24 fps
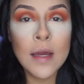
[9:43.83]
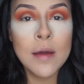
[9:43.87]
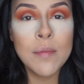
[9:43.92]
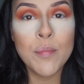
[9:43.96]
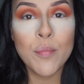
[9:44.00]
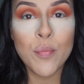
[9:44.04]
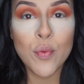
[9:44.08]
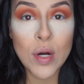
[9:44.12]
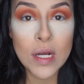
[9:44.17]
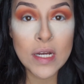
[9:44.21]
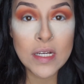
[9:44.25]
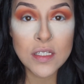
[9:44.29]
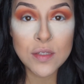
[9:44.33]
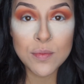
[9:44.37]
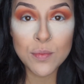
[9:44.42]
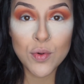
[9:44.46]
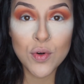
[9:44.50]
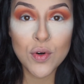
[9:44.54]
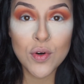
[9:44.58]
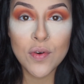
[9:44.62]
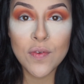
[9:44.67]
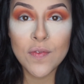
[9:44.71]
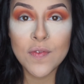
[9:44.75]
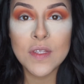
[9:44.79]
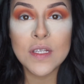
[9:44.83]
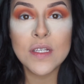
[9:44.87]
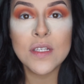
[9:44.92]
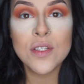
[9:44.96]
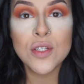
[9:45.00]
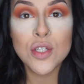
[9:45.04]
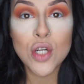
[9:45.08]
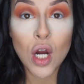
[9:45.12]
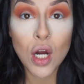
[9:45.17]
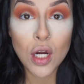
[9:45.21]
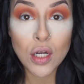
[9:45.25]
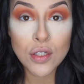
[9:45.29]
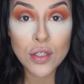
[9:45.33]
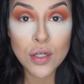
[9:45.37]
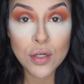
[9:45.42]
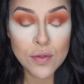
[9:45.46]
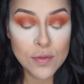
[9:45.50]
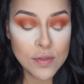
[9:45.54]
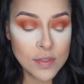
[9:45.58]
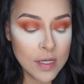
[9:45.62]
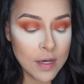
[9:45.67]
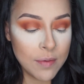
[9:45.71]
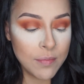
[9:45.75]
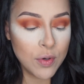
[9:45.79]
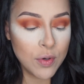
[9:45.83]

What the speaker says: embrace more of these dark tones I'm